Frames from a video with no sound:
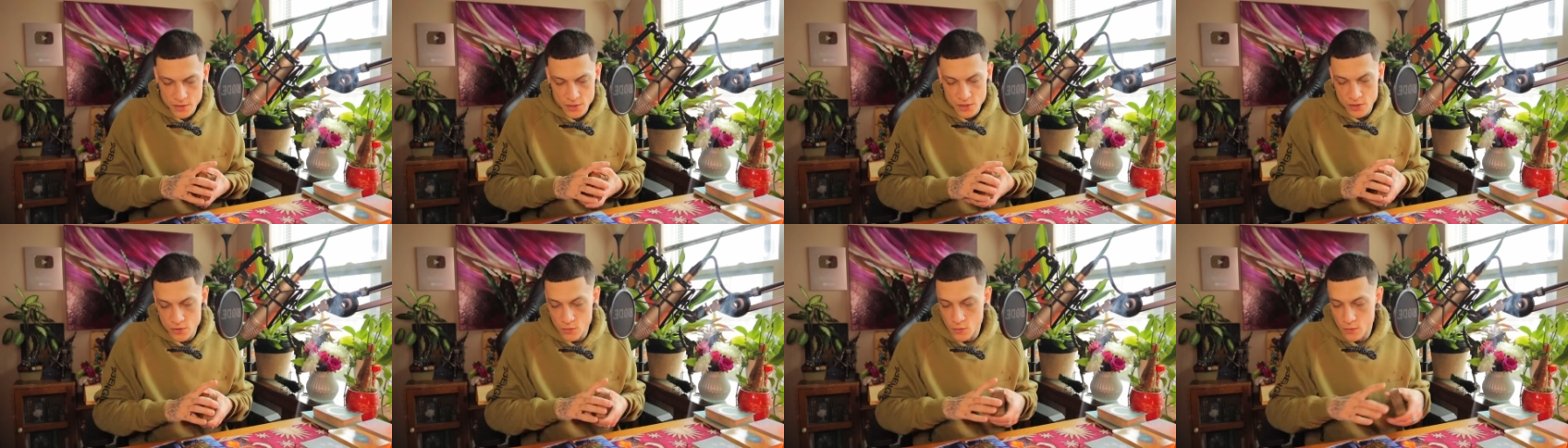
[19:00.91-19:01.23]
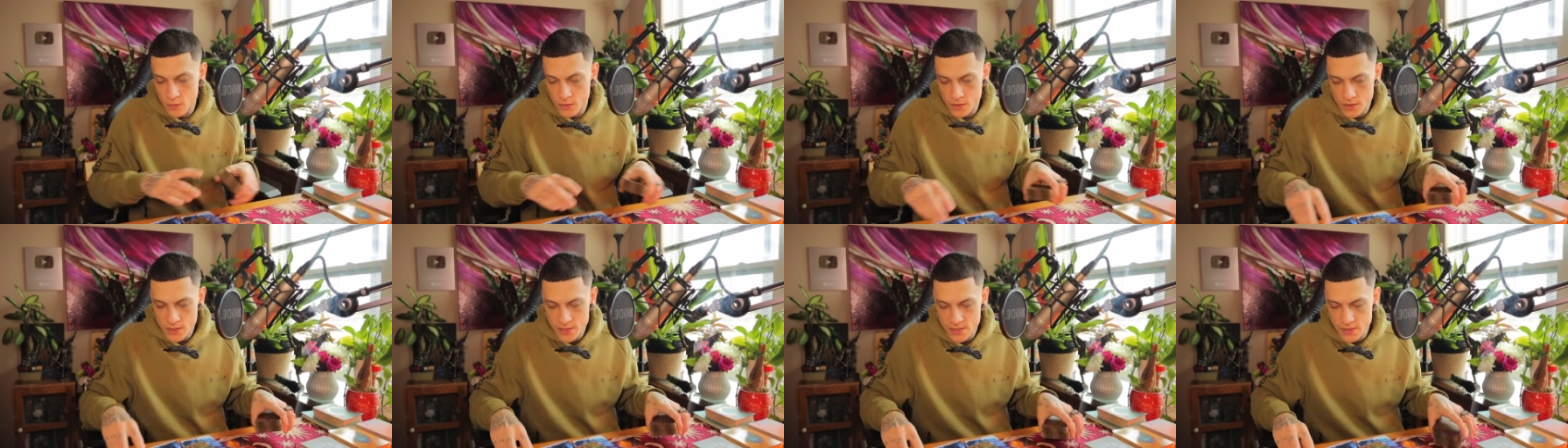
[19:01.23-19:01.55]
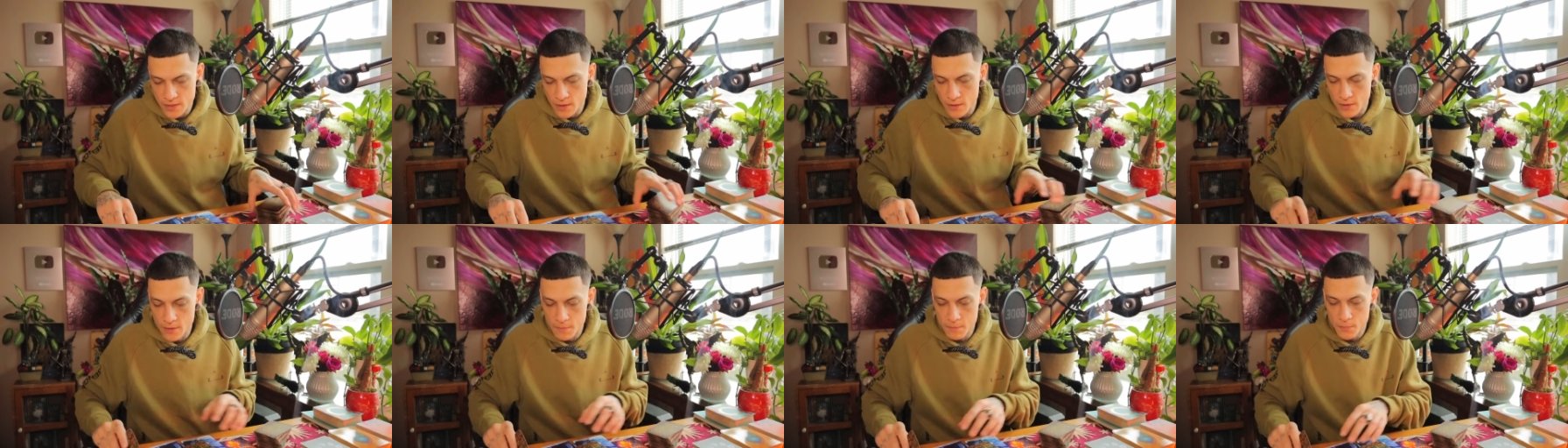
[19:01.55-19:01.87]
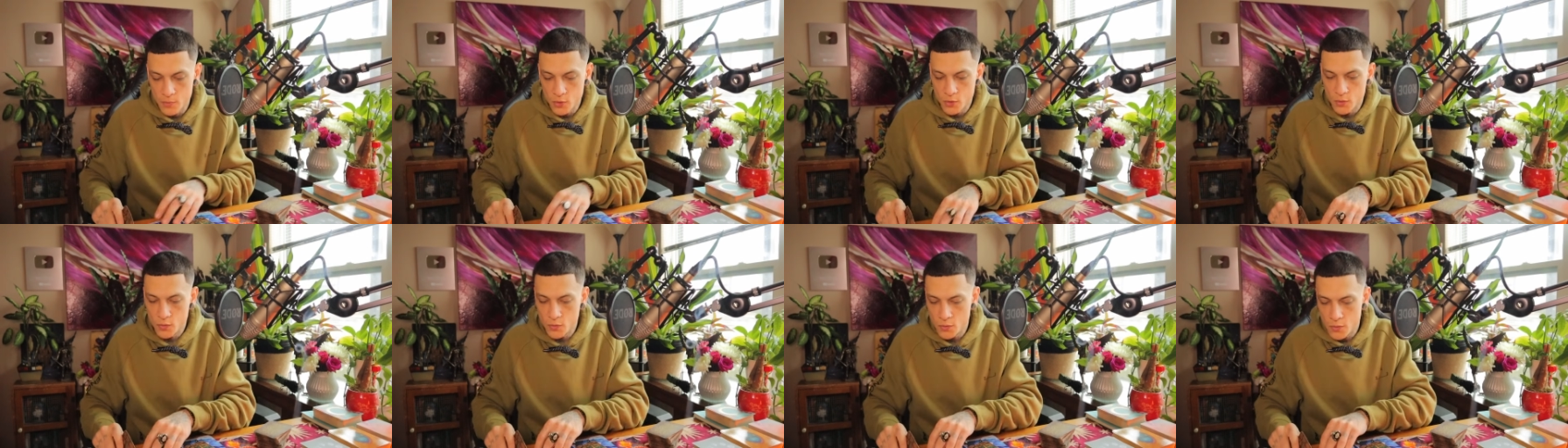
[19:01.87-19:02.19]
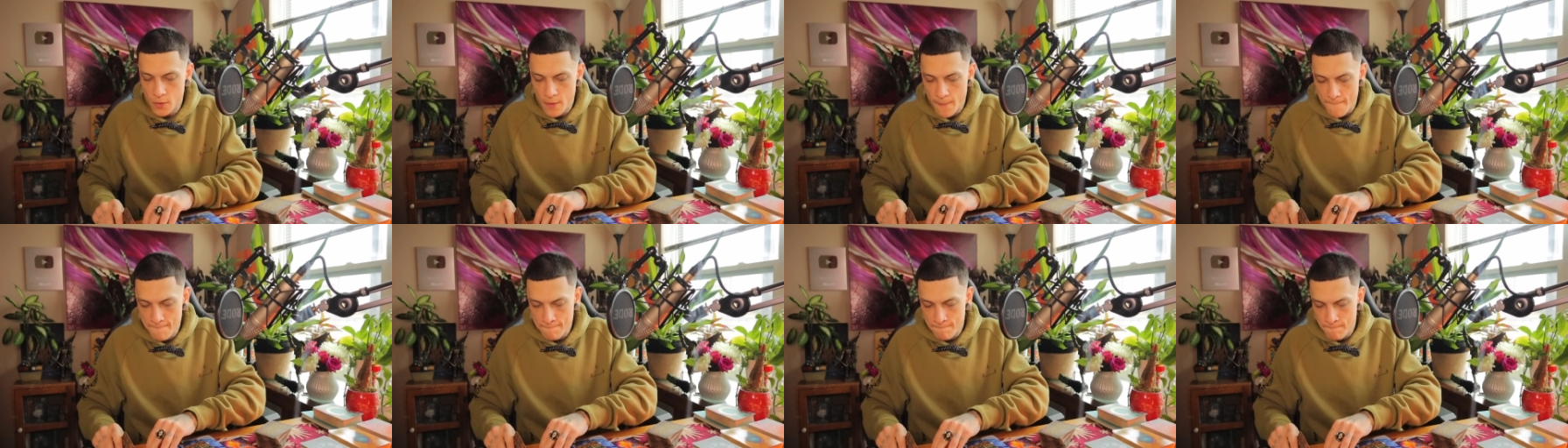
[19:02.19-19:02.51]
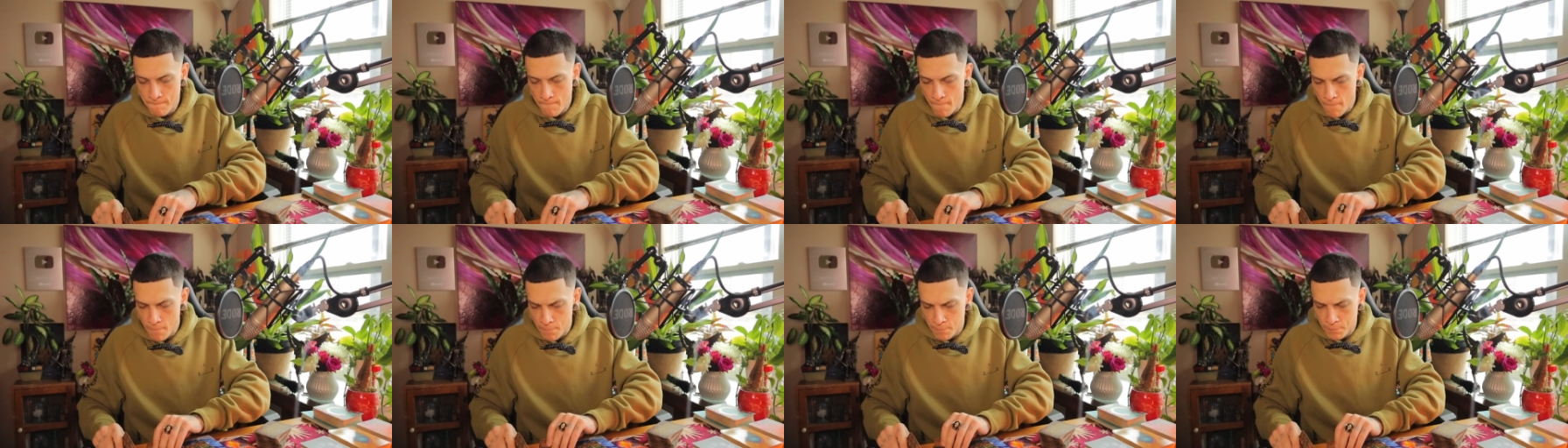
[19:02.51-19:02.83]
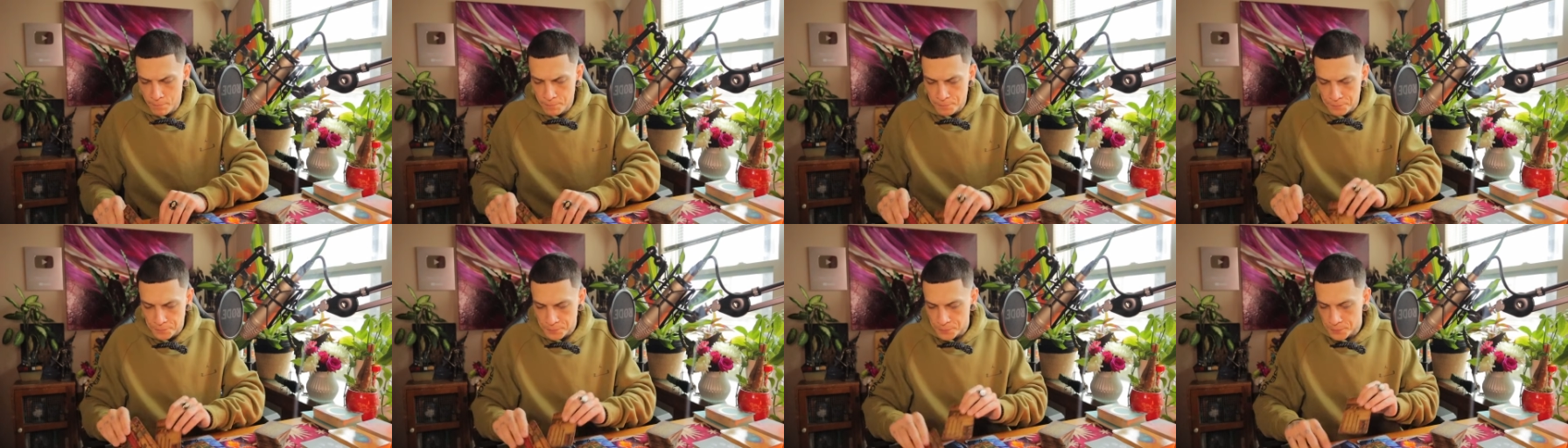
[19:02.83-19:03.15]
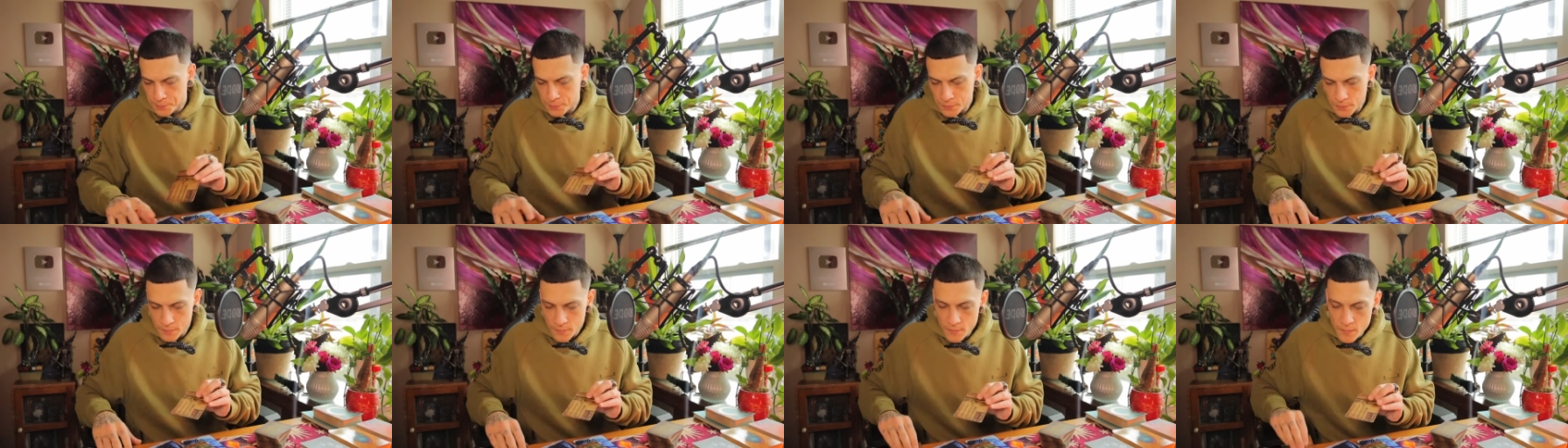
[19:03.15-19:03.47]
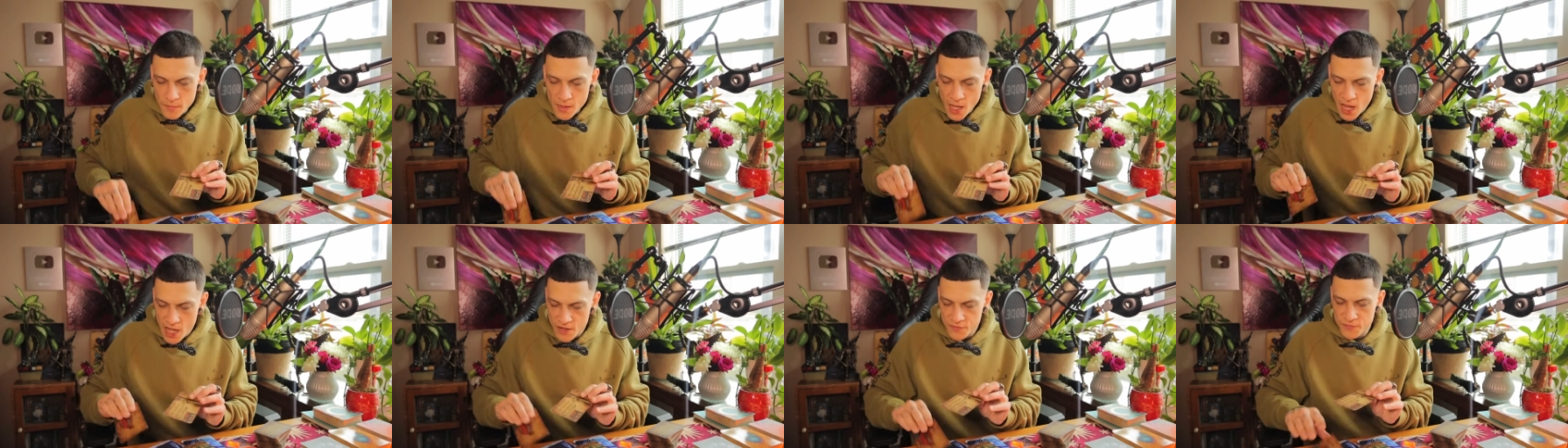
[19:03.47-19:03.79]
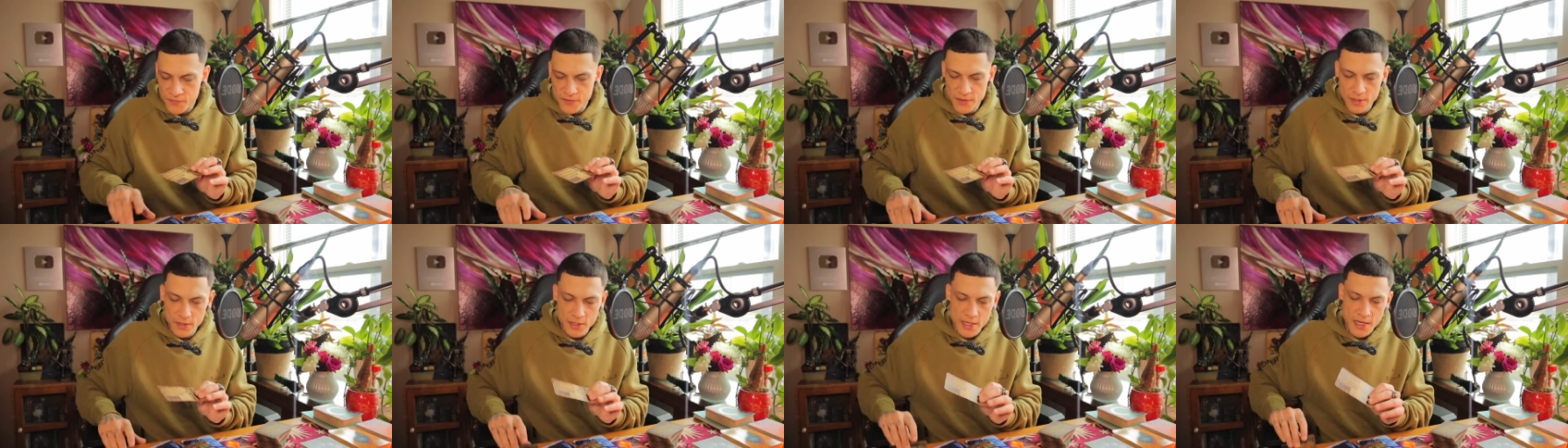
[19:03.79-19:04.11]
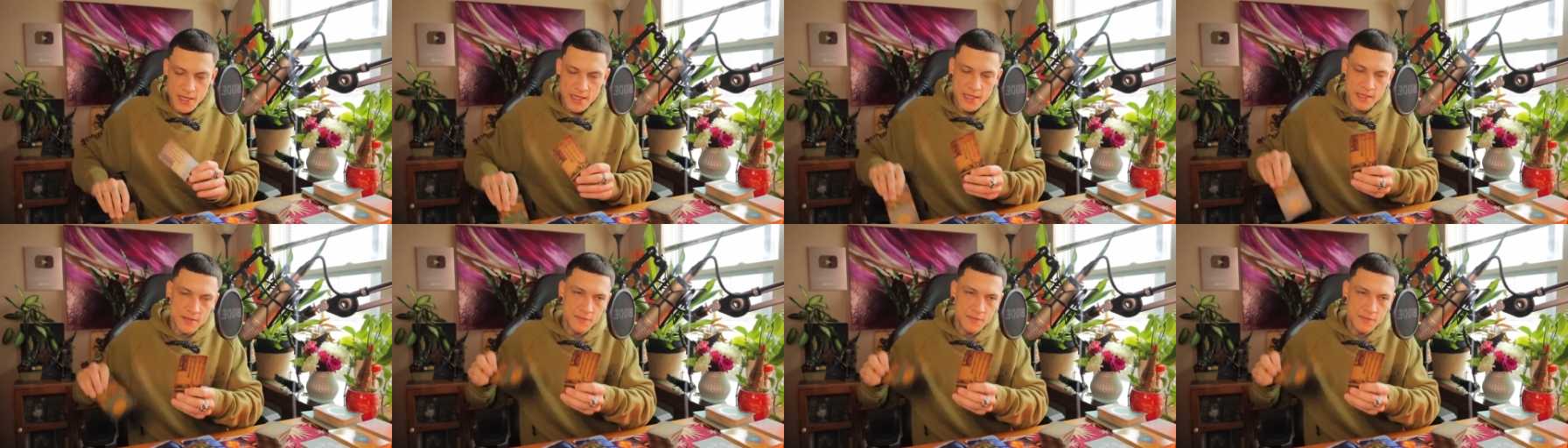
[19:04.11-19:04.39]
Swords to the Moon. I feel like